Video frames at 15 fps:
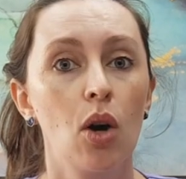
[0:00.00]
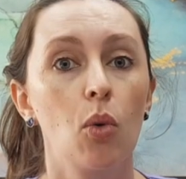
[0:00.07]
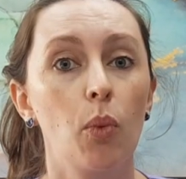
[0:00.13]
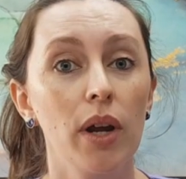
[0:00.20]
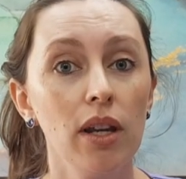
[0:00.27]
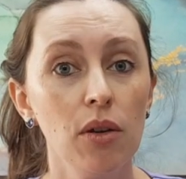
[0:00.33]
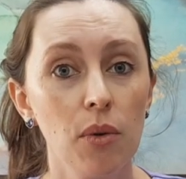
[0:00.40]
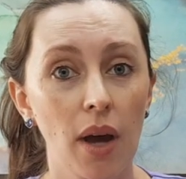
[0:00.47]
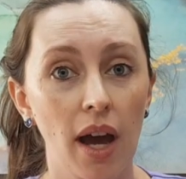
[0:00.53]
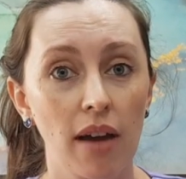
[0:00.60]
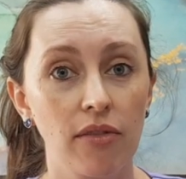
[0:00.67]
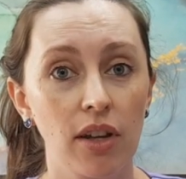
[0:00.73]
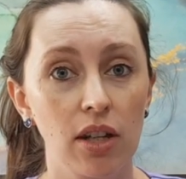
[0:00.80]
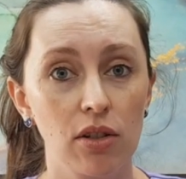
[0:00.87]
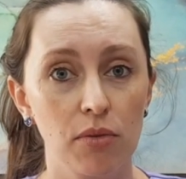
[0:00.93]
When you
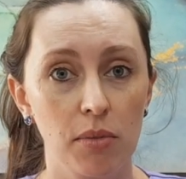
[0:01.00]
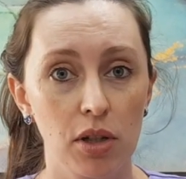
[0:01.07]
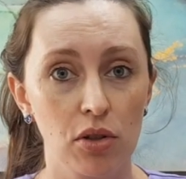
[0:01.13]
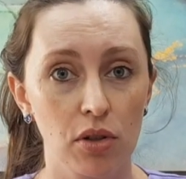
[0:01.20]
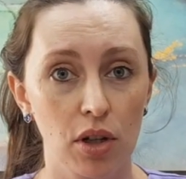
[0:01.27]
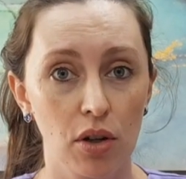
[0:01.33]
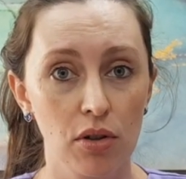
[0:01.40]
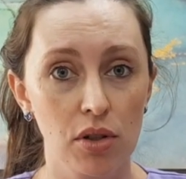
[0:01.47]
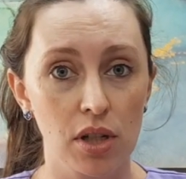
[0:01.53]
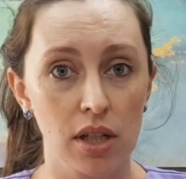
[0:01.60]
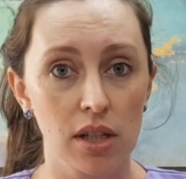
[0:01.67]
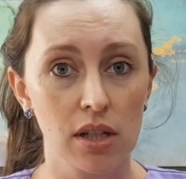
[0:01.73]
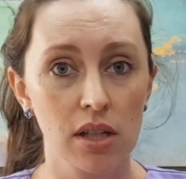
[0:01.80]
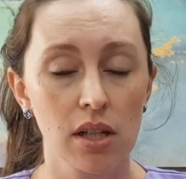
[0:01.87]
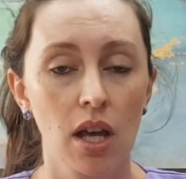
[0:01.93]
have
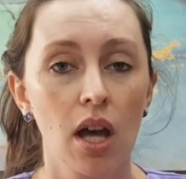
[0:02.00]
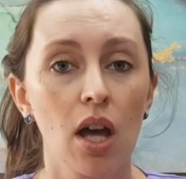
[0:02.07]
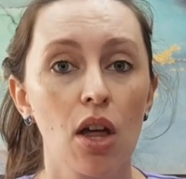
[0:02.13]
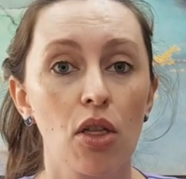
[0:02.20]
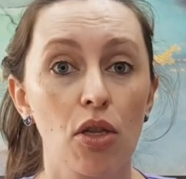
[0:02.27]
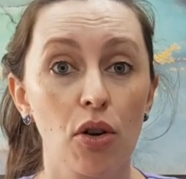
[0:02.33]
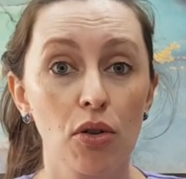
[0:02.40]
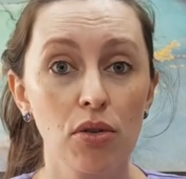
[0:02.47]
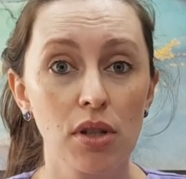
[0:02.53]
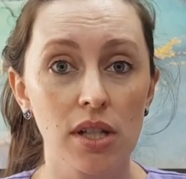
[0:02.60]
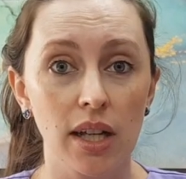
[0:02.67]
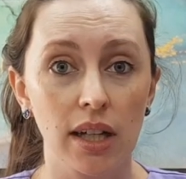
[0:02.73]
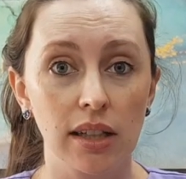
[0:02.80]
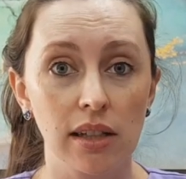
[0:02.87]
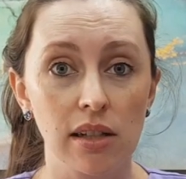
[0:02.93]
endometriosis, those
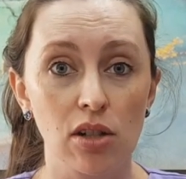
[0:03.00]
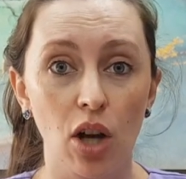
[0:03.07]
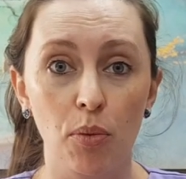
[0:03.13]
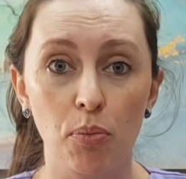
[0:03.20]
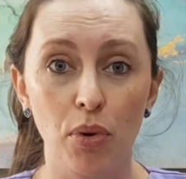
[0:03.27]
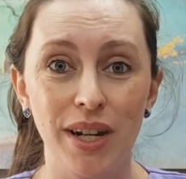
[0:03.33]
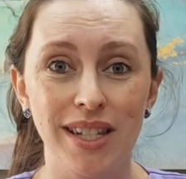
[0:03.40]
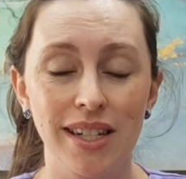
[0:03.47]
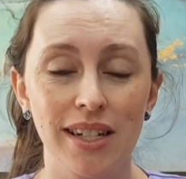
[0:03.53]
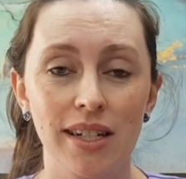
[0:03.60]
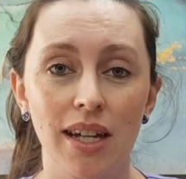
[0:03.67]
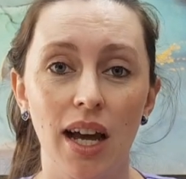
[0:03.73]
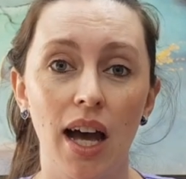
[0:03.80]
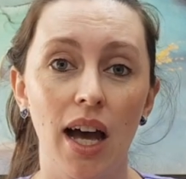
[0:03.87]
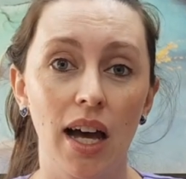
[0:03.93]
cells are
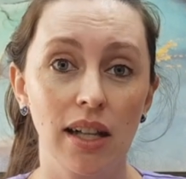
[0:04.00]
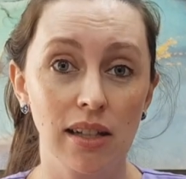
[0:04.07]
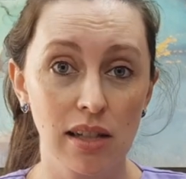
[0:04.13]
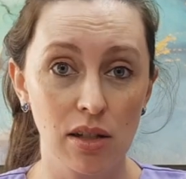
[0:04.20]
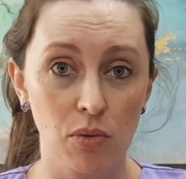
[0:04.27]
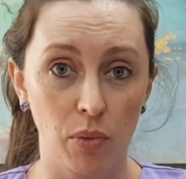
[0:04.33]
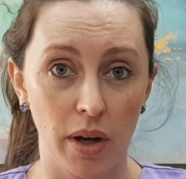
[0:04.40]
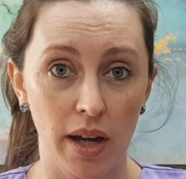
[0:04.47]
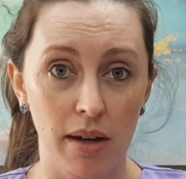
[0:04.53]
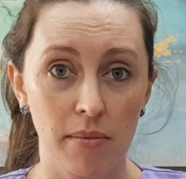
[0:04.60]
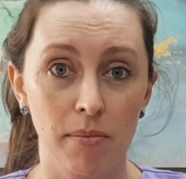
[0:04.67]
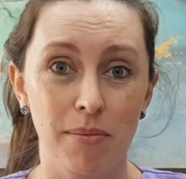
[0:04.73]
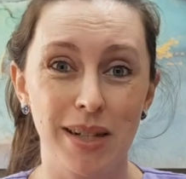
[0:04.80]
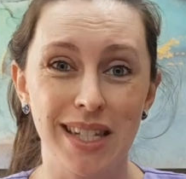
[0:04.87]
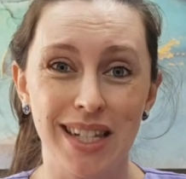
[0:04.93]
present
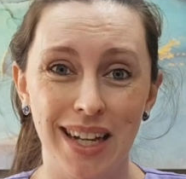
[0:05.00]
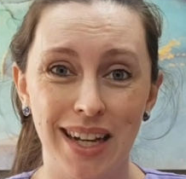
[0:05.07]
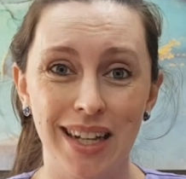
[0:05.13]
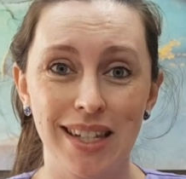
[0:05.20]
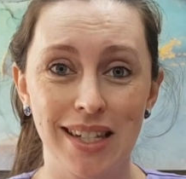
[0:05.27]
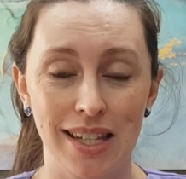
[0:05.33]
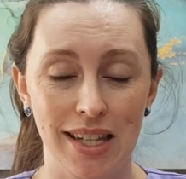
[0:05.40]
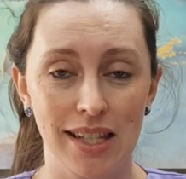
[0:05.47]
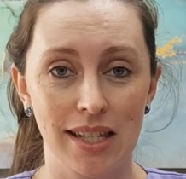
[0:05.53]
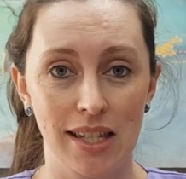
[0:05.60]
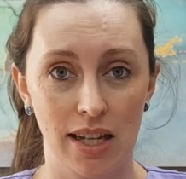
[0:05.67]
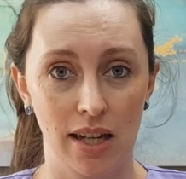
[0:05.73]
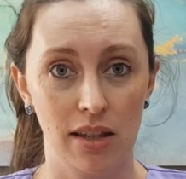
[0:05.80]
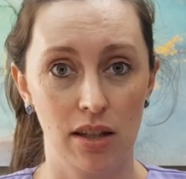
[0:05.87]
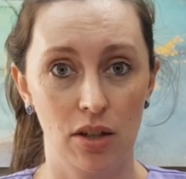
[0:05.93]
elsewhere besides
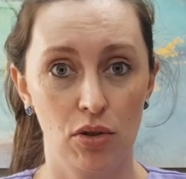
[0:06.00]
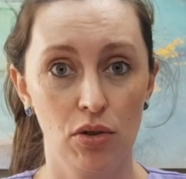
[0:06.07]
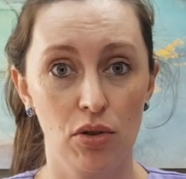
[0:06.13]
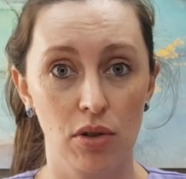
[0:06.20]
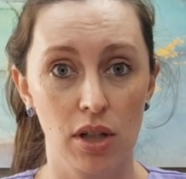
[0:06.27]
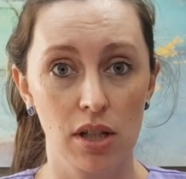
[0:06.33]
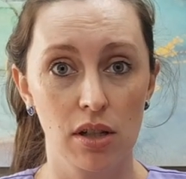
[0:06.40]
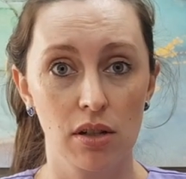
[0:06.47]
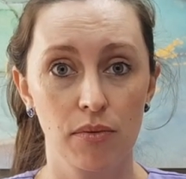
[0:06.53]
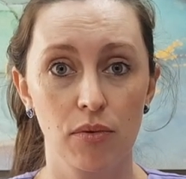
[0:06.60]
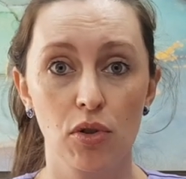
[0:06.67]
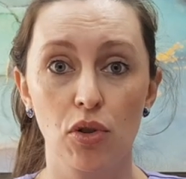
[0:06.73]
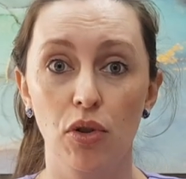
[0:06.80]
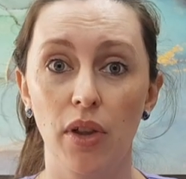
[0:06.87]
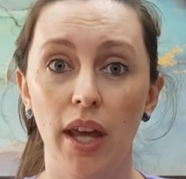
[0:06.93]
inside the uterus.
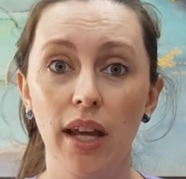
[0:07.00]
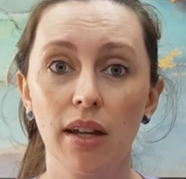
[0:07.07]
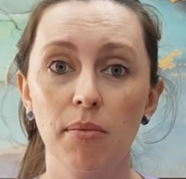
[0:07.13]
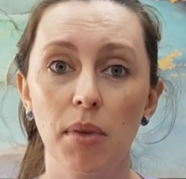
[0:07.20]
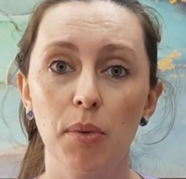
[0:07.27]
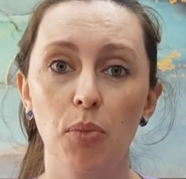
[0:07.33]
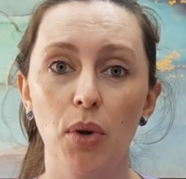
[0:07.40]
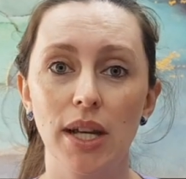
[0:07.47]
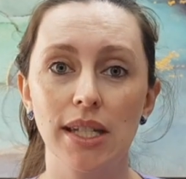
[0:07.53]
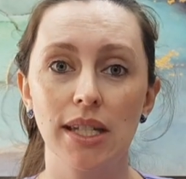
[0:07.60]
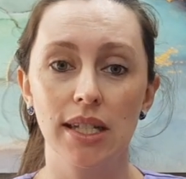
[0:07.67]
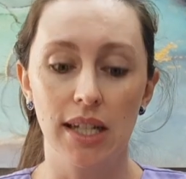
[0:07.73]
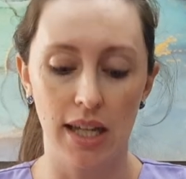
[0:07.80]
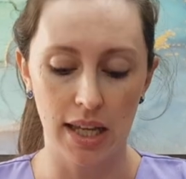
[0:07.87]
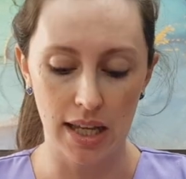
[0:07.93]
So they can be
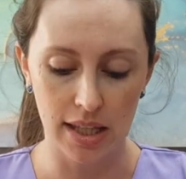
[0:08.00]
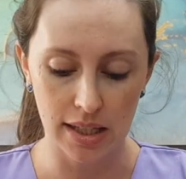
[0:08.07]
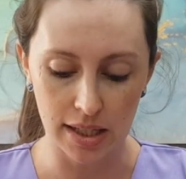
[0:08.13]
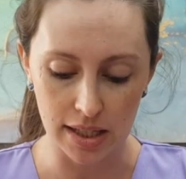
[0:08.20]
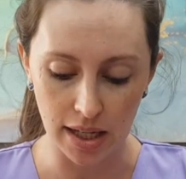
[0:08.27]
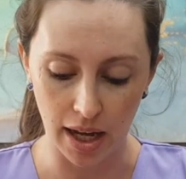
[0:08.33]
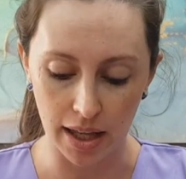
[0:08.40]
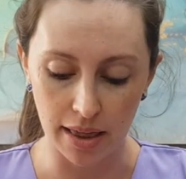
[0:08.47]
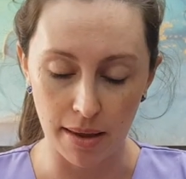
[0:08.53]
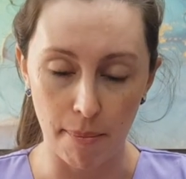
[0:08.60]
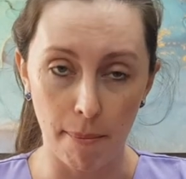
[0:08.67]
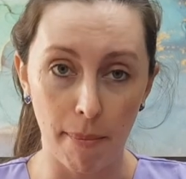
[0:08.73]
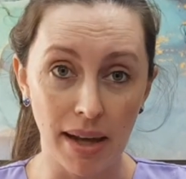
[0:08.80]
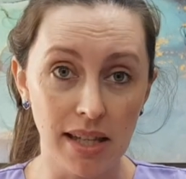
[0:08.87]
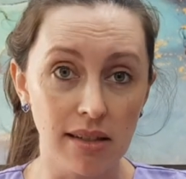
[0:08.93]
present inside the
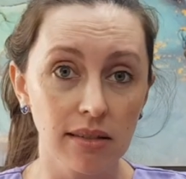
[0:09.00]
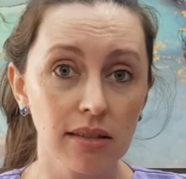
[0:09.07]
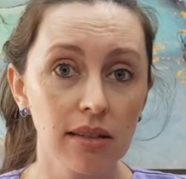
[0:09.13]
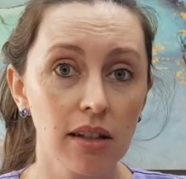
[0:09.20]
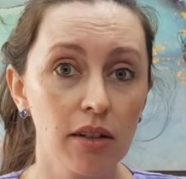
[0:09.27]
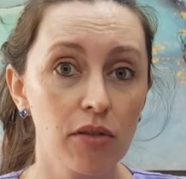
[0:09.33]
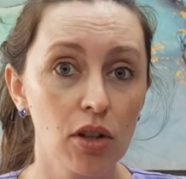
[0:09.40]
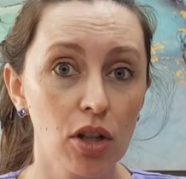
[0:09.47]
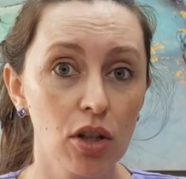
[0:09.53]
muscle of the